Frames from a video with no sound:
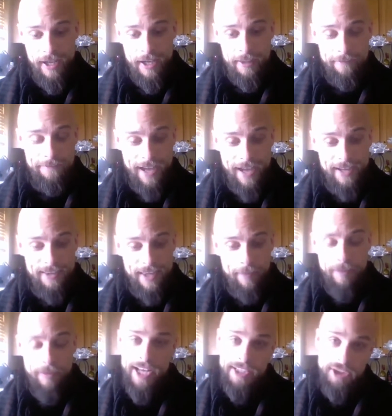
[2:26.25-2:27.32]
The fact that
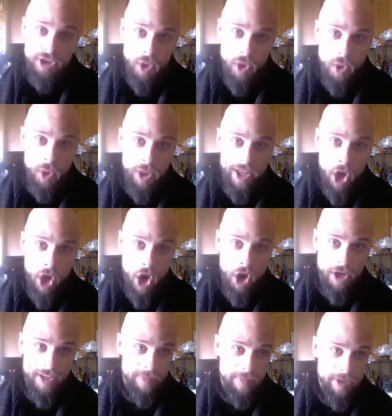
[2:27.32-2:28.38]
my soul and
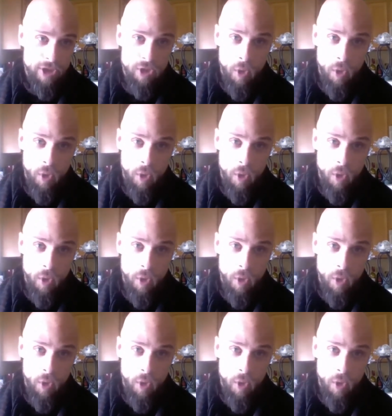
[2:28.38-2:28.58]
heart has been